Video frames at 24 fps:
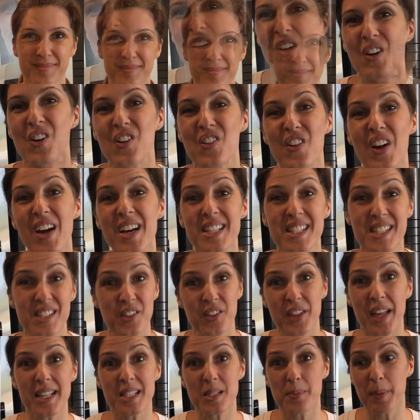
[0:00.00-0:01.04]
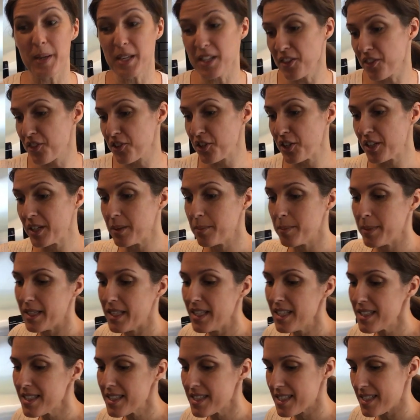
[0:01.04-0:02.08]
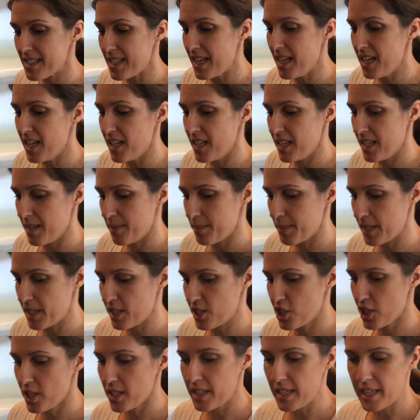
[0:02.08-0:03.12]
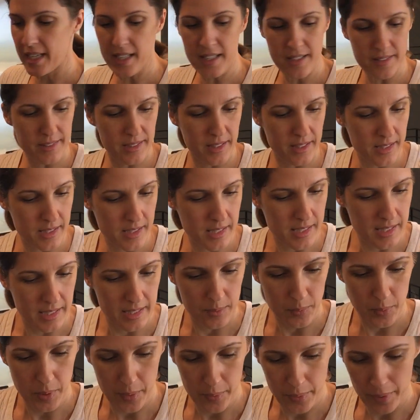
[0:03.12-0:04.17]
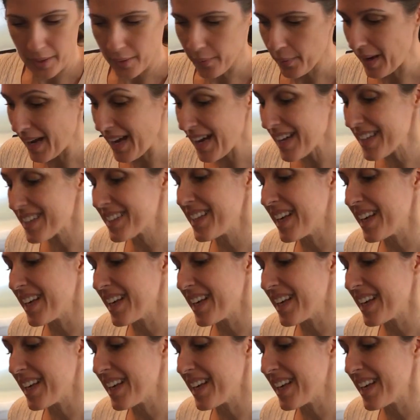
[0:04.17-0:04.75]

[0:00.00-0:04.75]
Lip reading: All right, so that's been 30 minutes. I'm going to check it out and see where we're at.